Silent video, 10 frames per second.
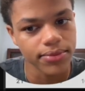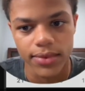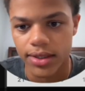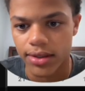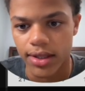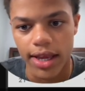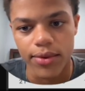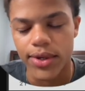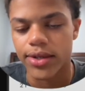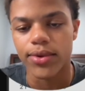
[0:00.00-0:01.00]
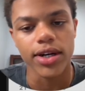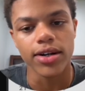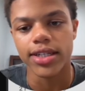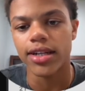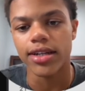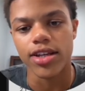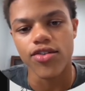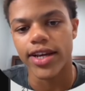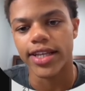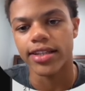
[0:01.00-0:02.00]
we already done the
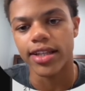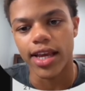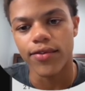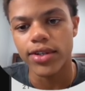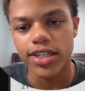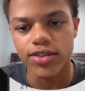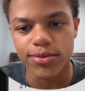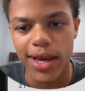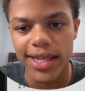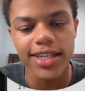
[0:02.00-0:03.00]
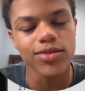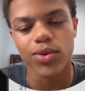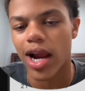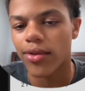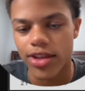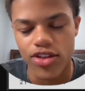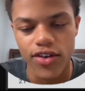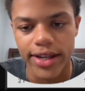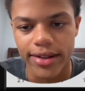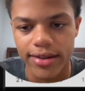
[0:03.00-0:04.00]
trade. But if we disrespect this, we're out the
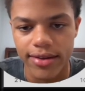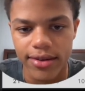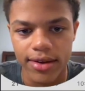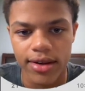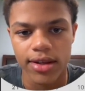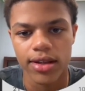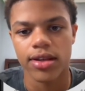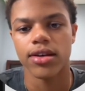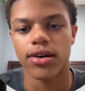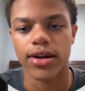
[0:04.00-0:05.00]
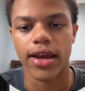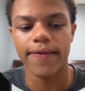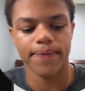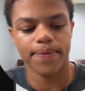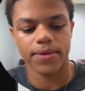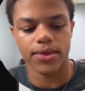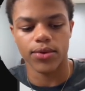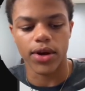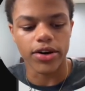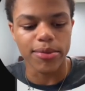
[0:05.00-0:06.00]
trade. Okay,
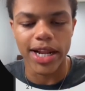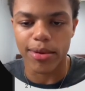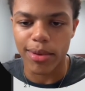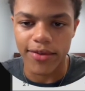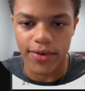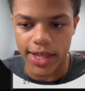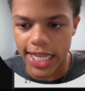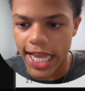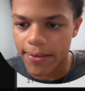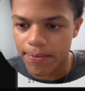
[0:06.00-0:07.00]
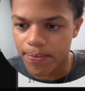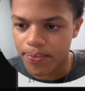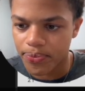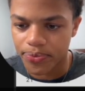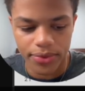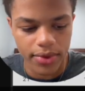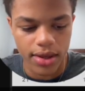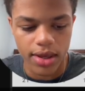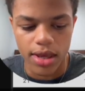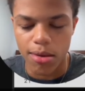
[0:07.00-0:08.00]
we already made our money for the day.
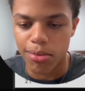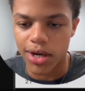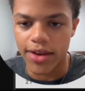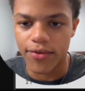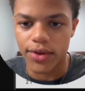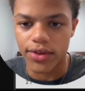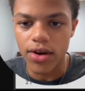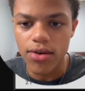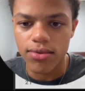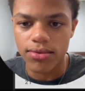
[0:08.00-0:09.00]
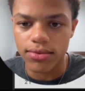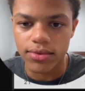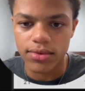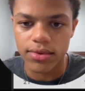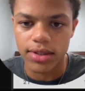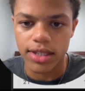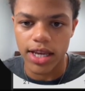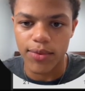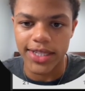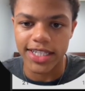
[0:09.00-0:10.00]
But if we don't,
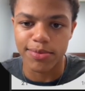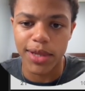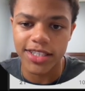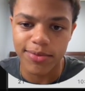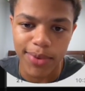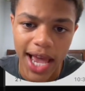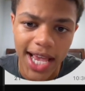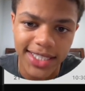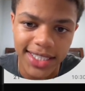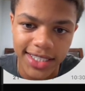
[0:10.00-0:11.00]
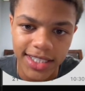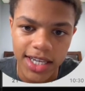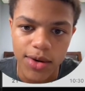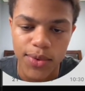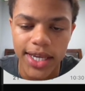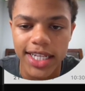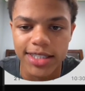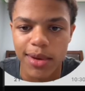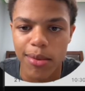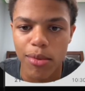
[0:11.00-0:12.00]
and we displace past this, we can
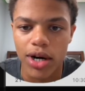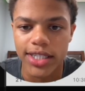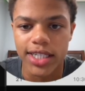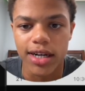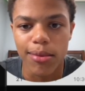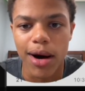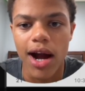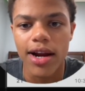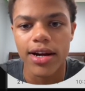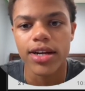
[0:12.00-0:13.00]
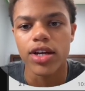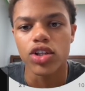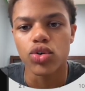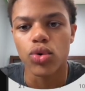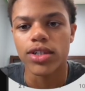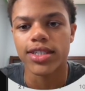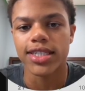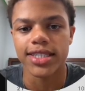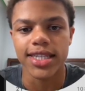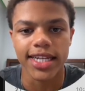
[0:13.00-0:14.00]
expect market to come higher towards
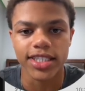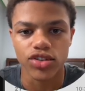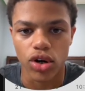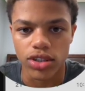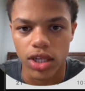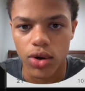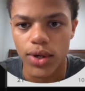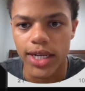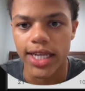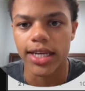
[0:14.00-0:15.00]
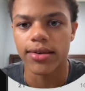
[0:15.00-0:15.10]
these next draws of liquidity.